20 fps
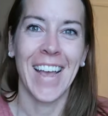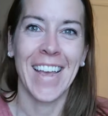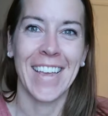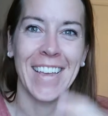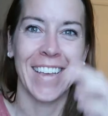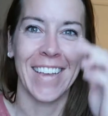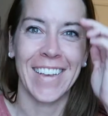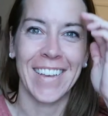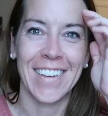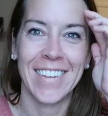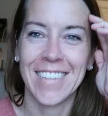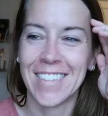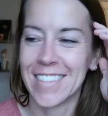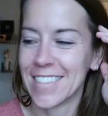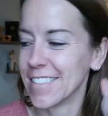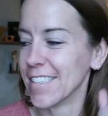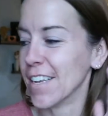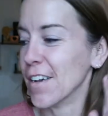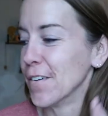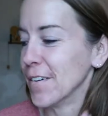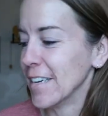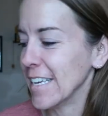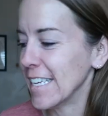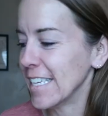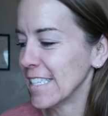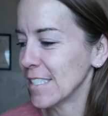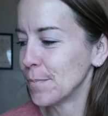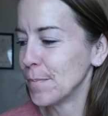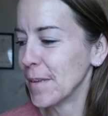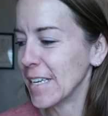Hi! So
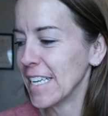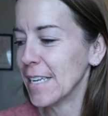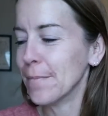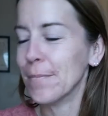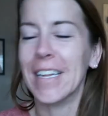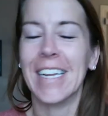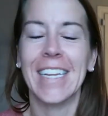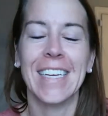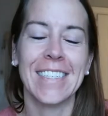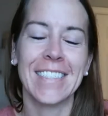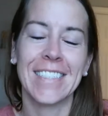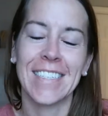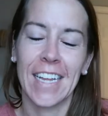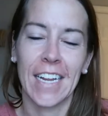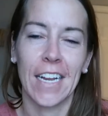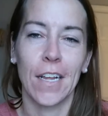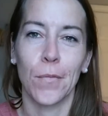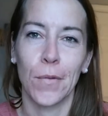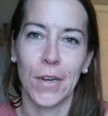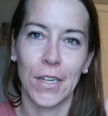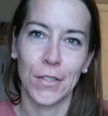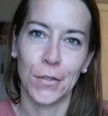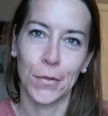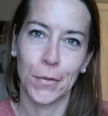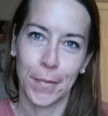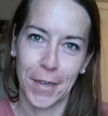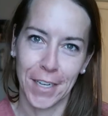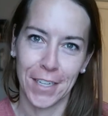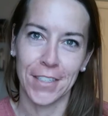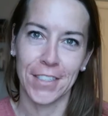it has been a minute and I want to
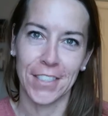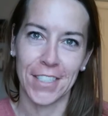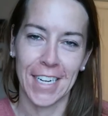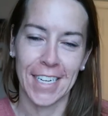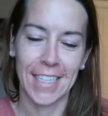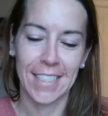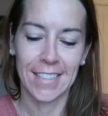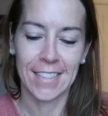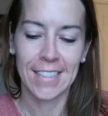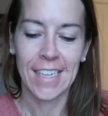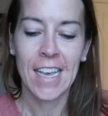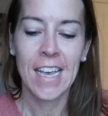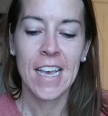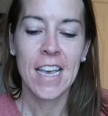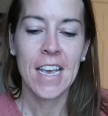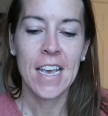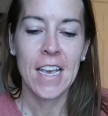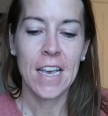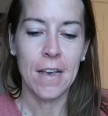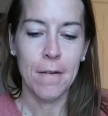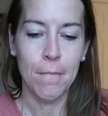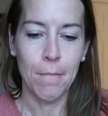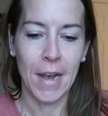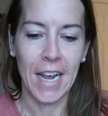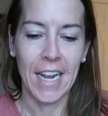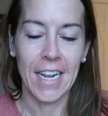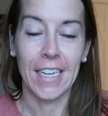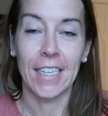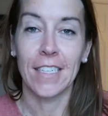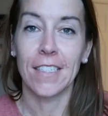apologize.
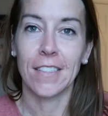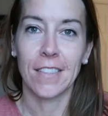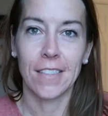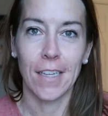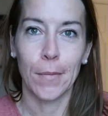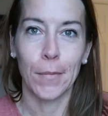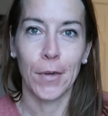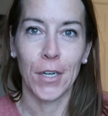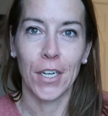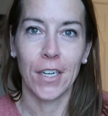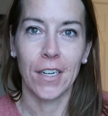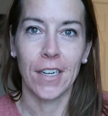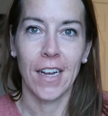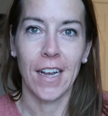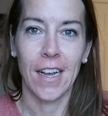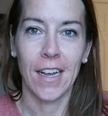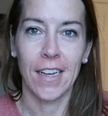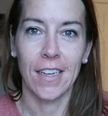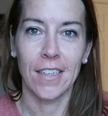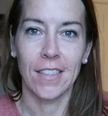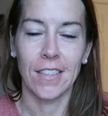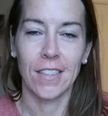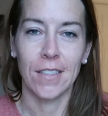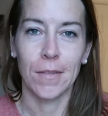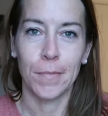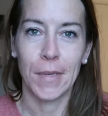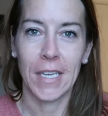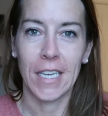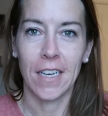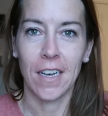My summer
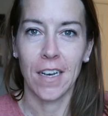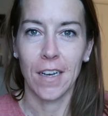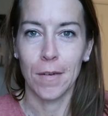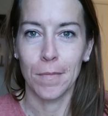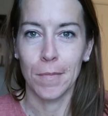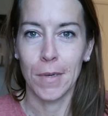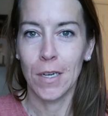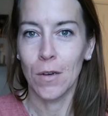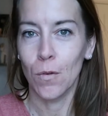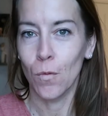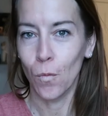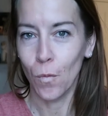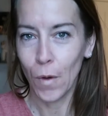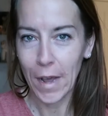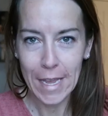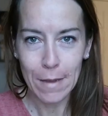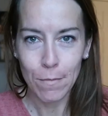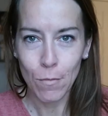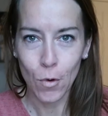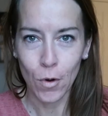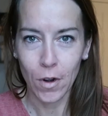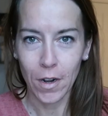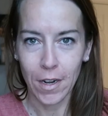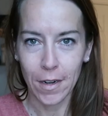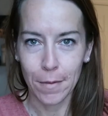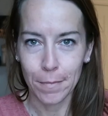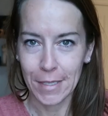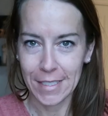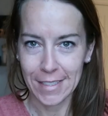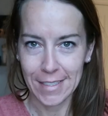has become way
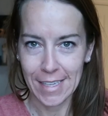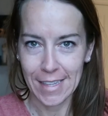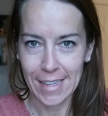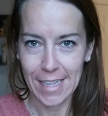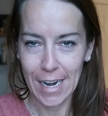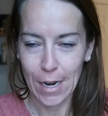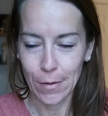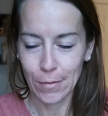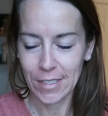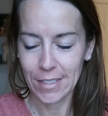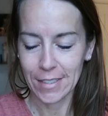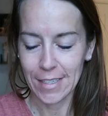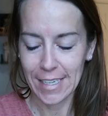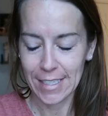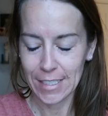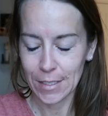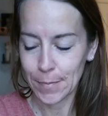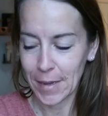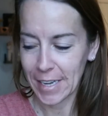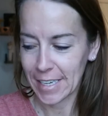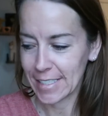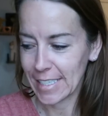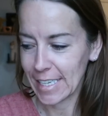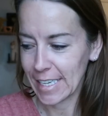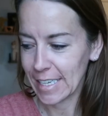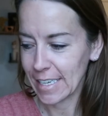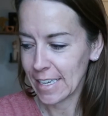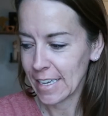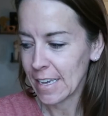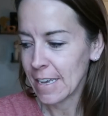more busy than I was
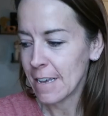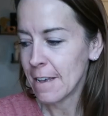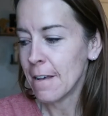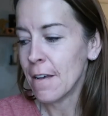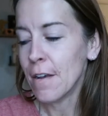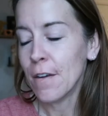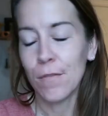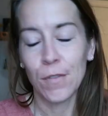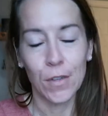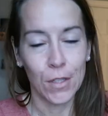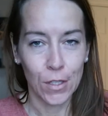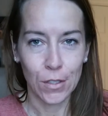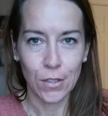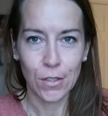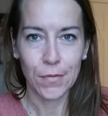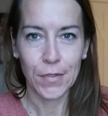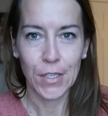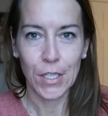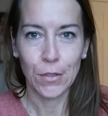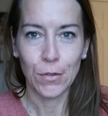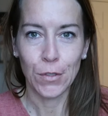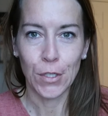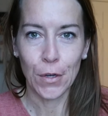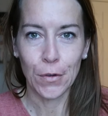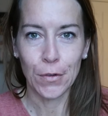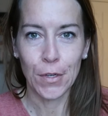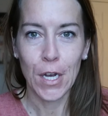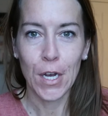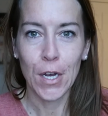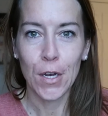expecting. For those of you who
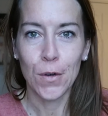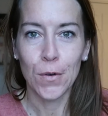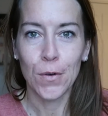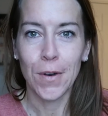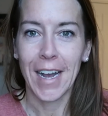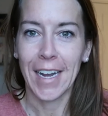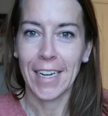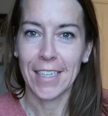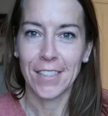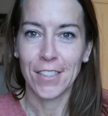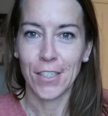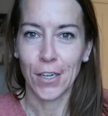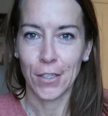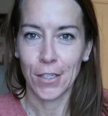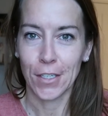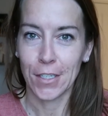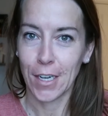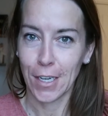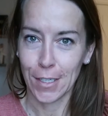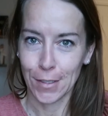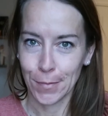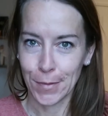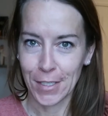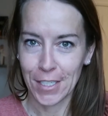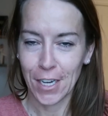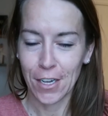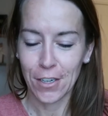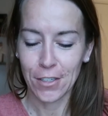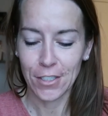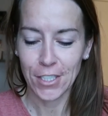don't know, I started
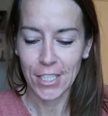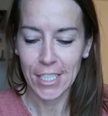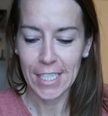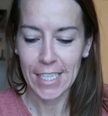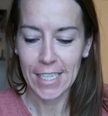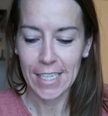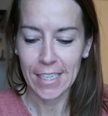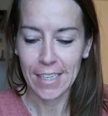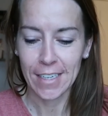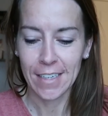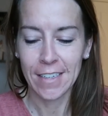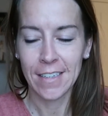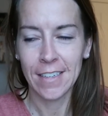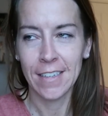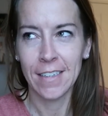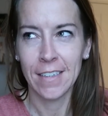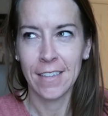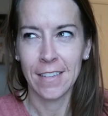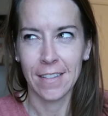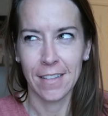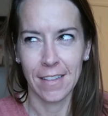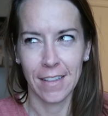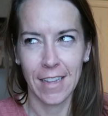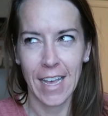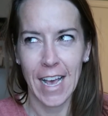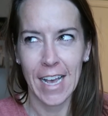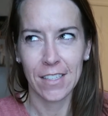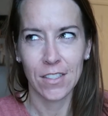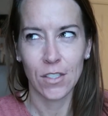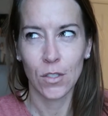cosmetology
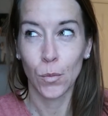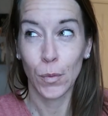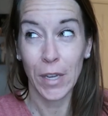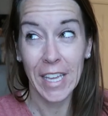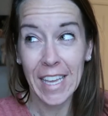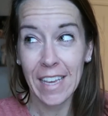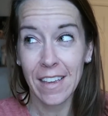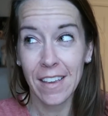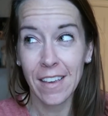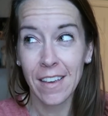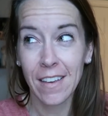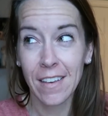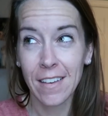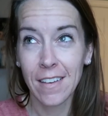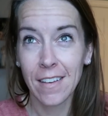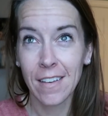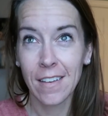last week.